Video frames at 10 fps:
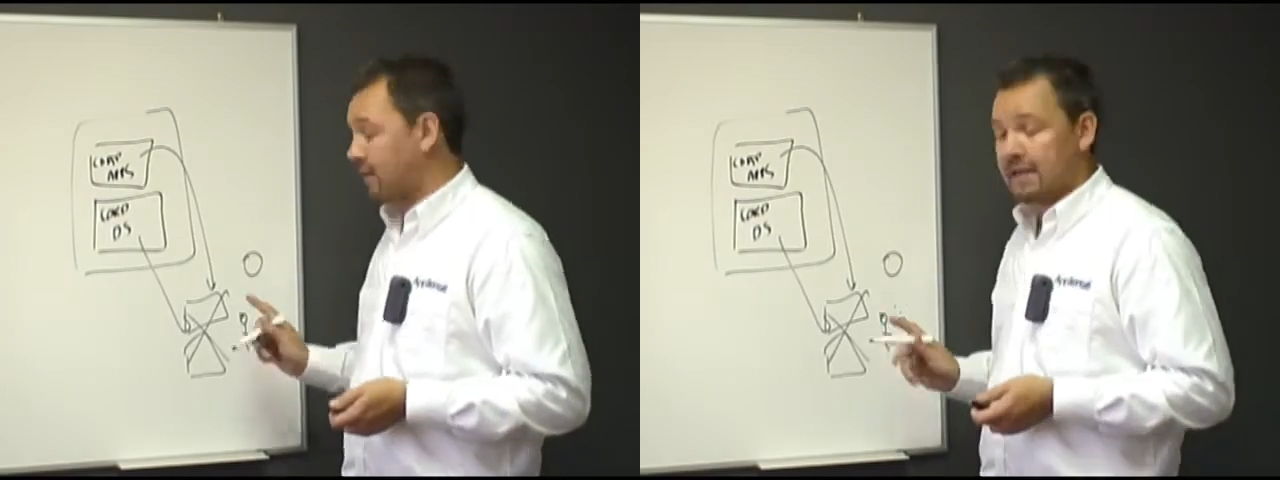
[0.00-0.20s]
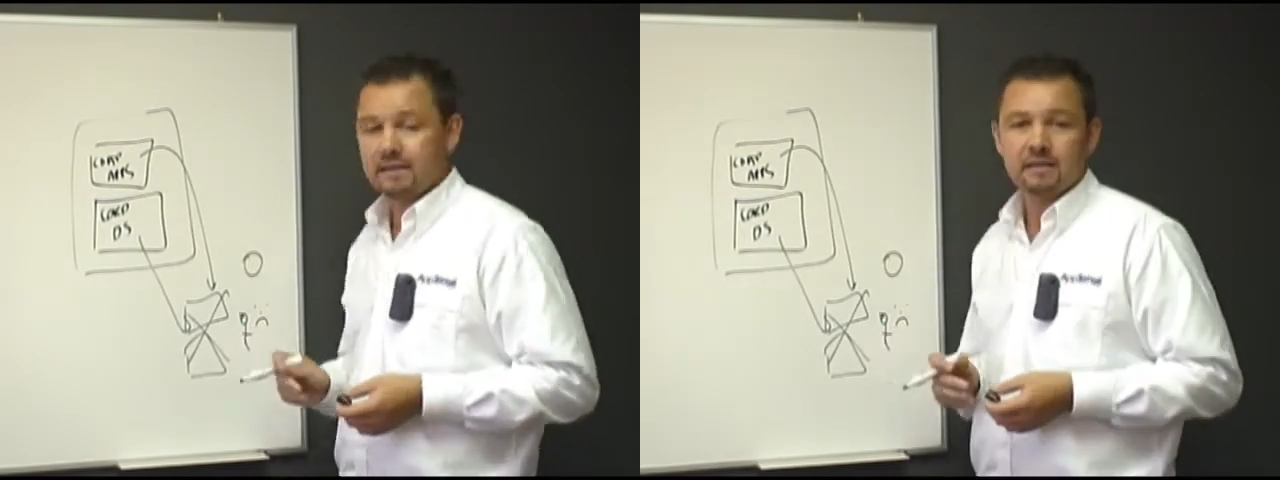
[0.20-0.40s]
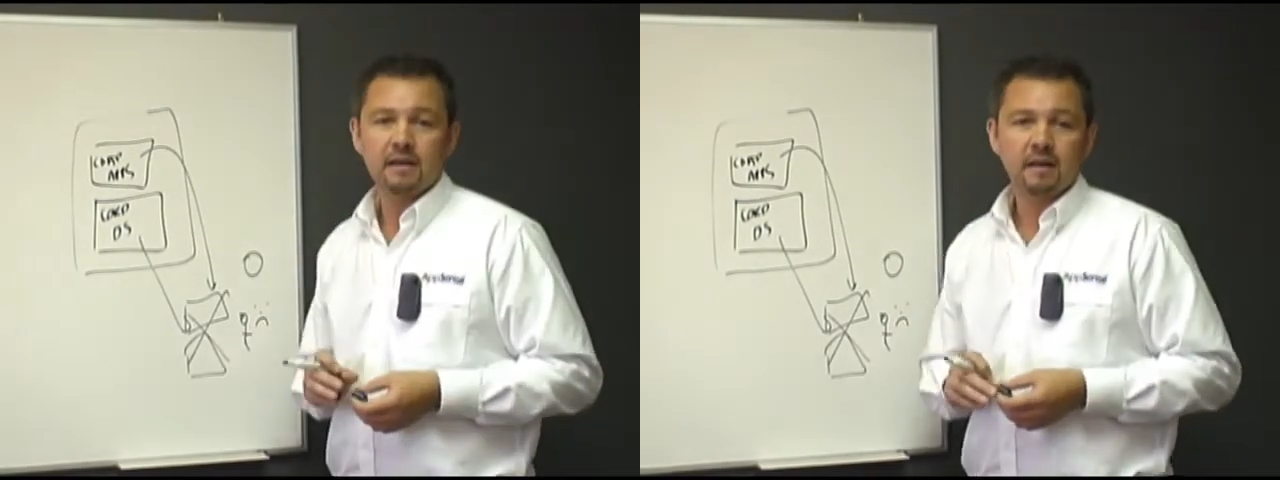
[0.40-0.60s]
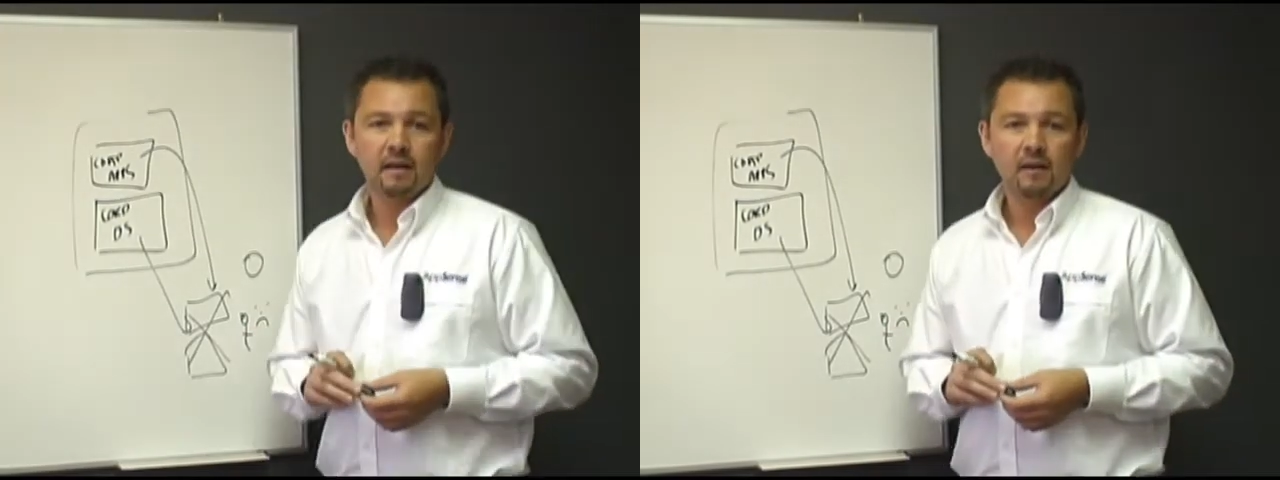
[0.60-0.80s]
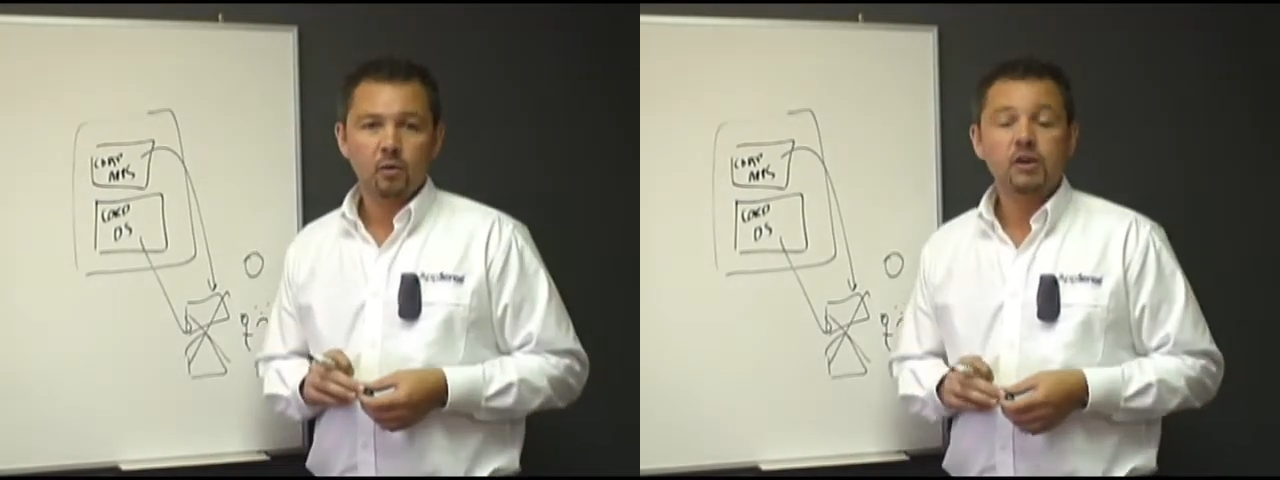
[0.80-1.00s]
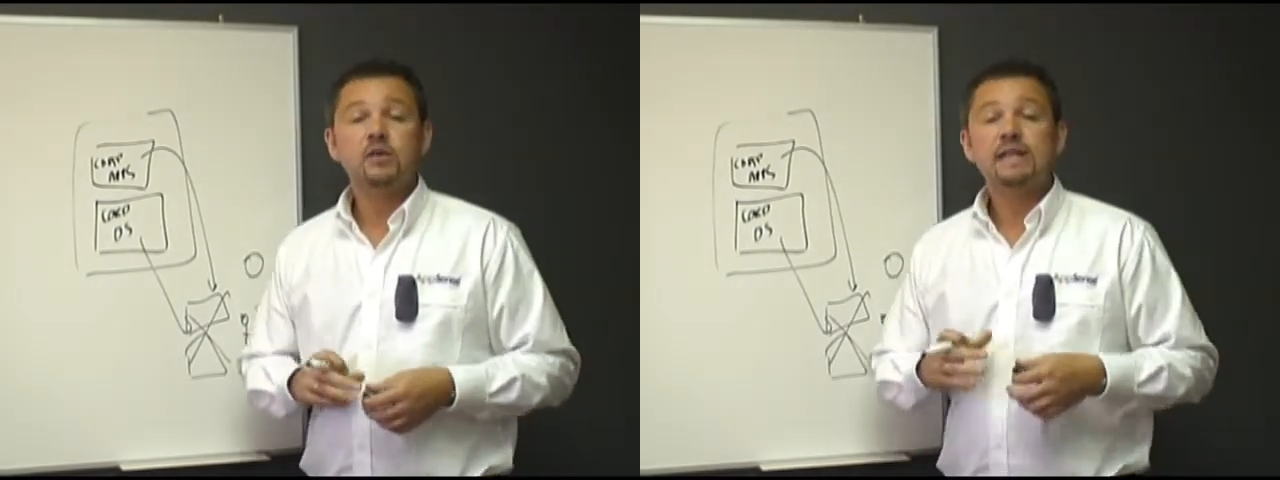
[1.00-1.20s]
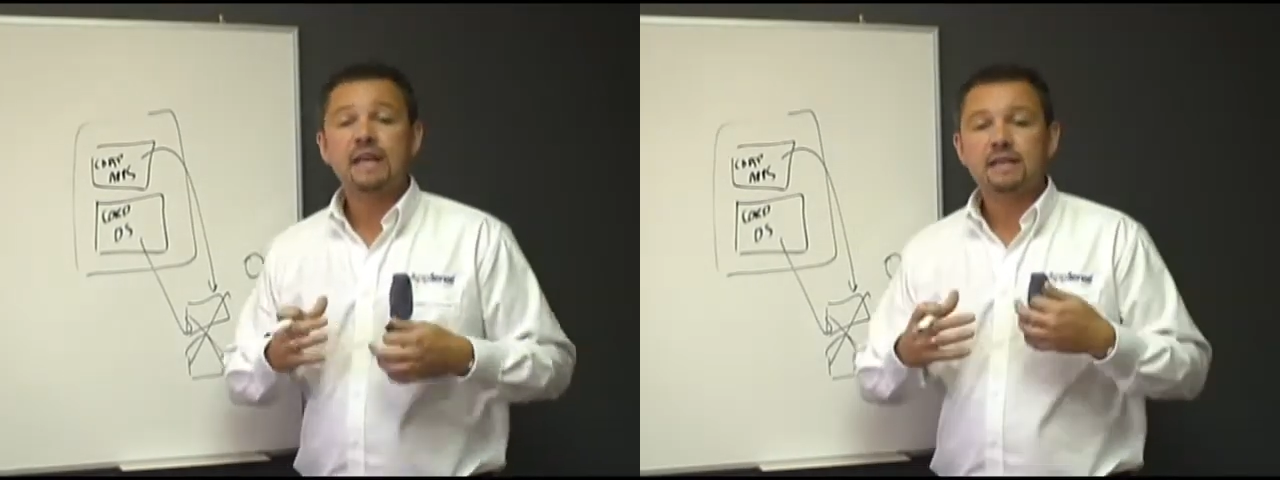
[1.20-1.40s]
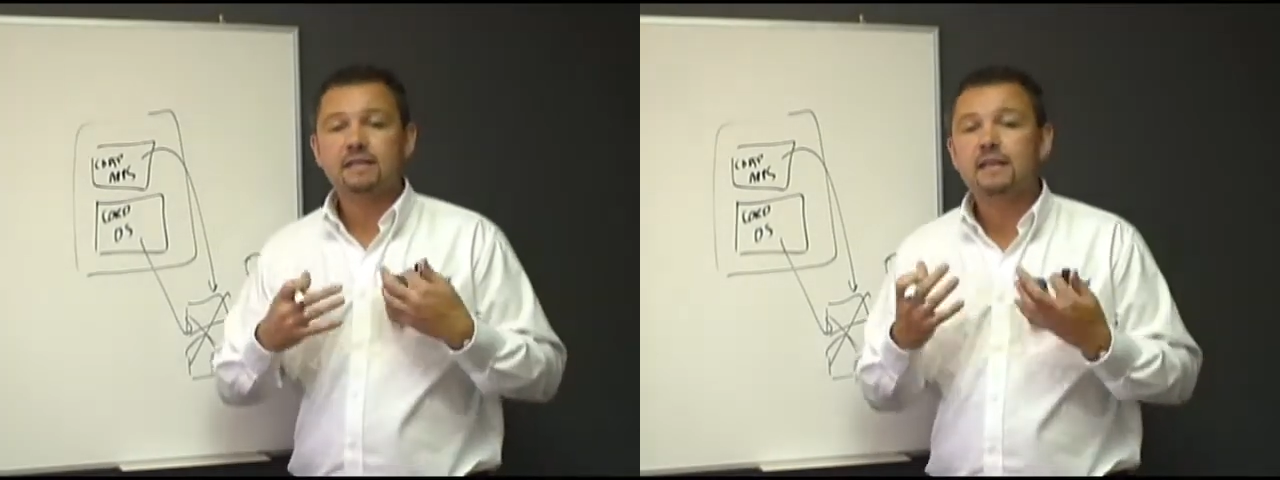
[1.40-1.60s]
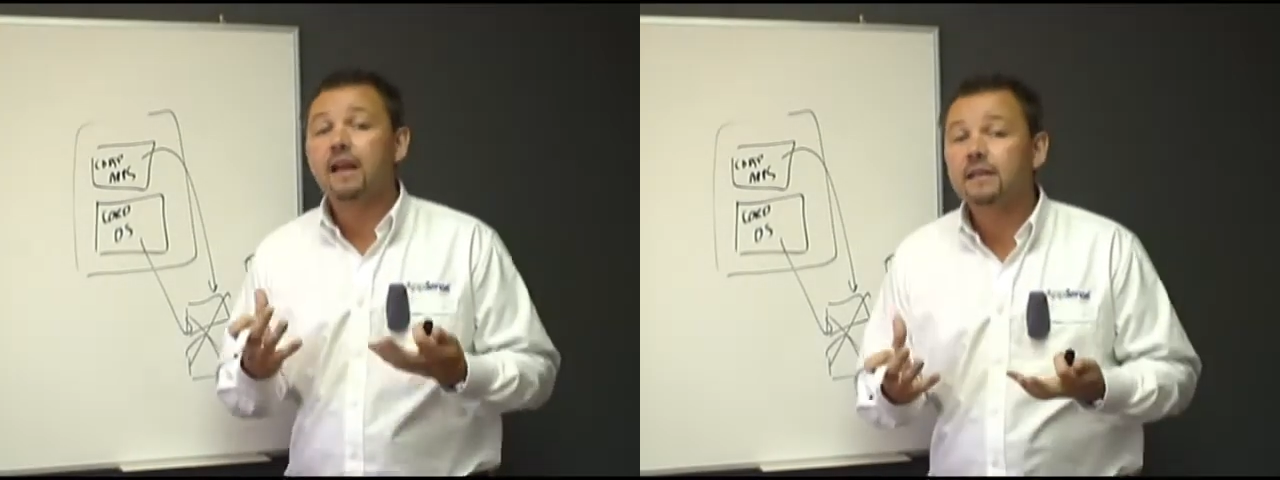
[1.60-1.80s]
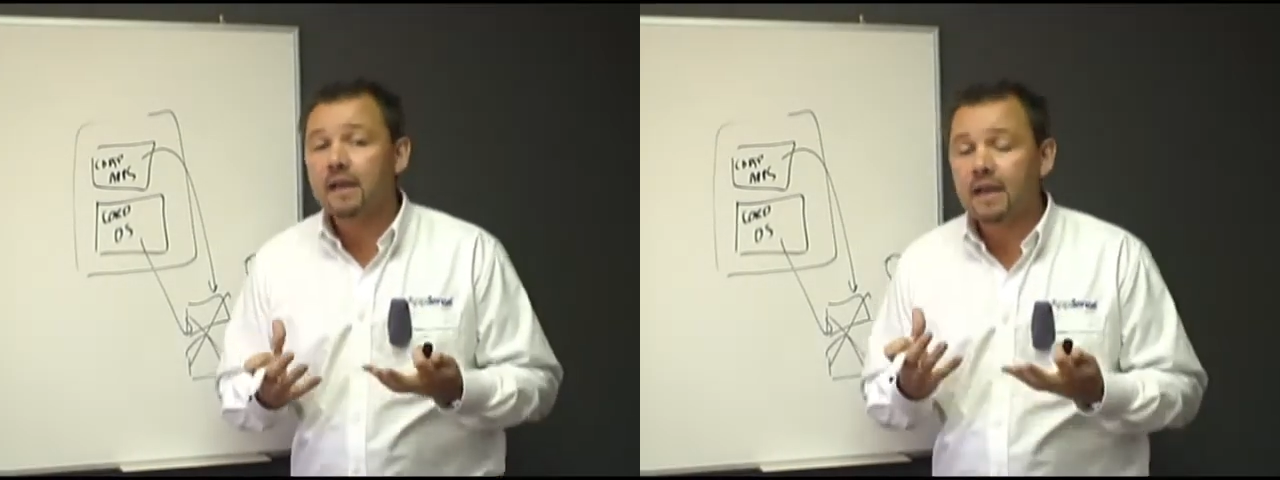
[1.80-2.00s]
rates when you take a
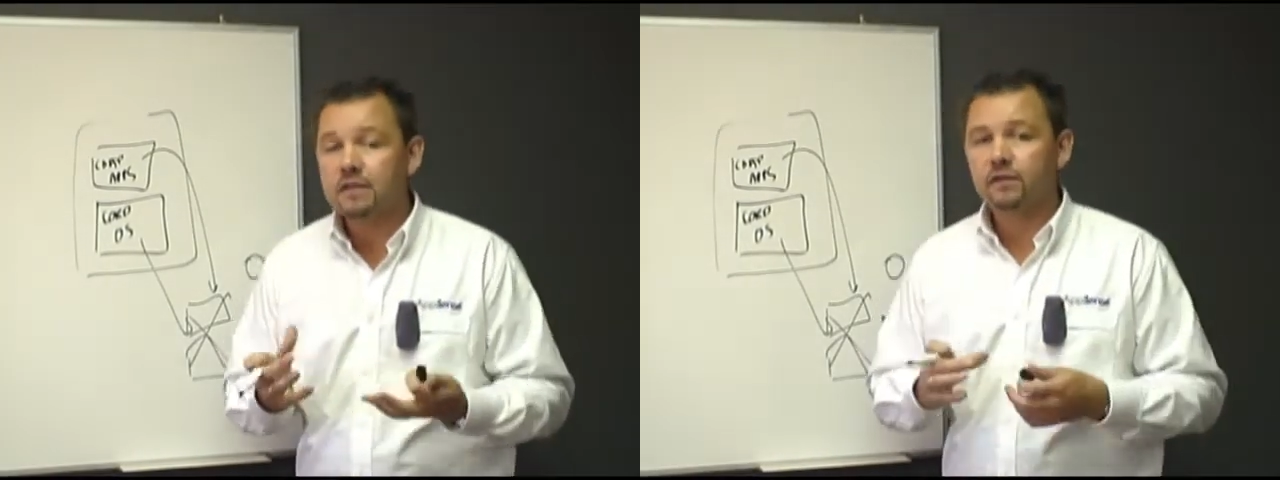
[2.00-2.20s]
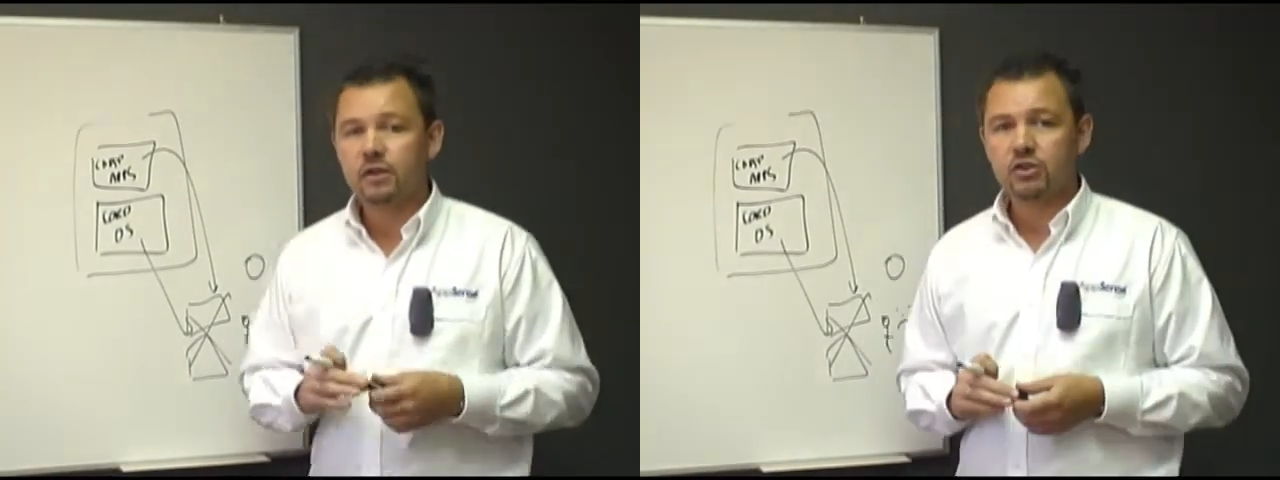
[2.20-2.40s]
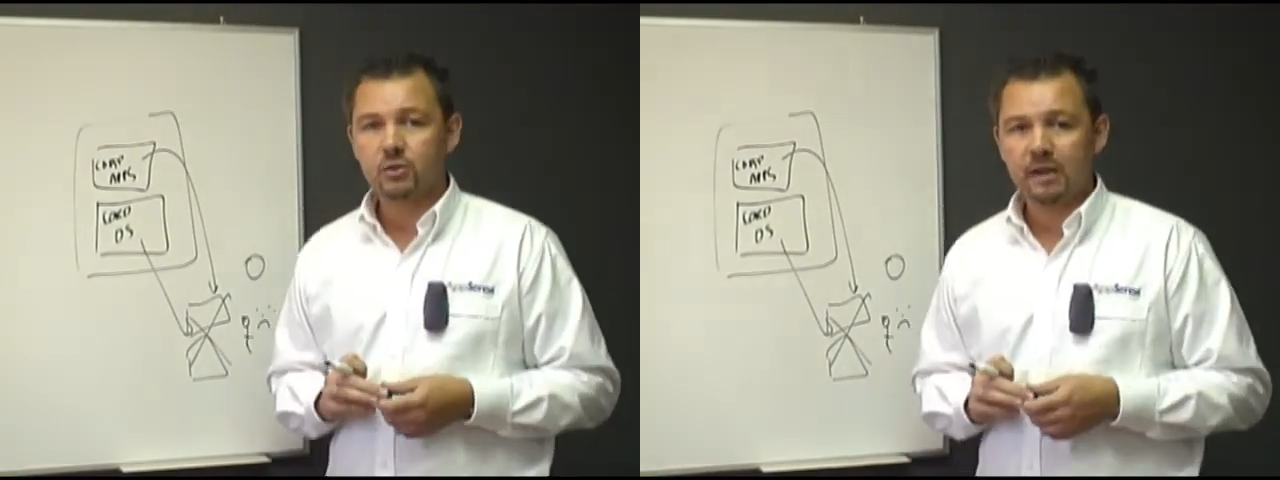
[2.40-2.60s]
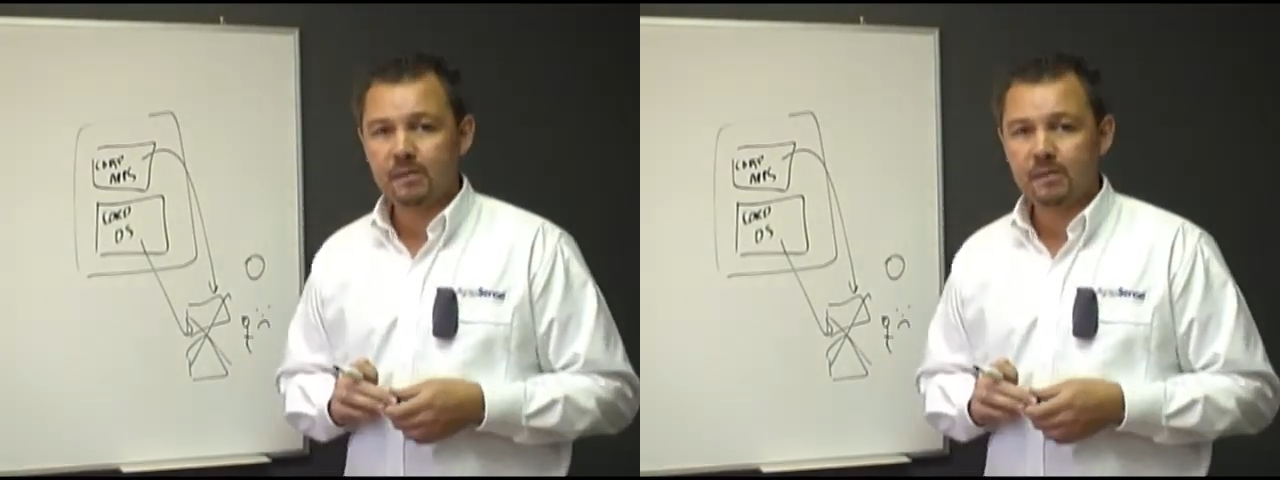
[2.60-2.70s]
standardized virtual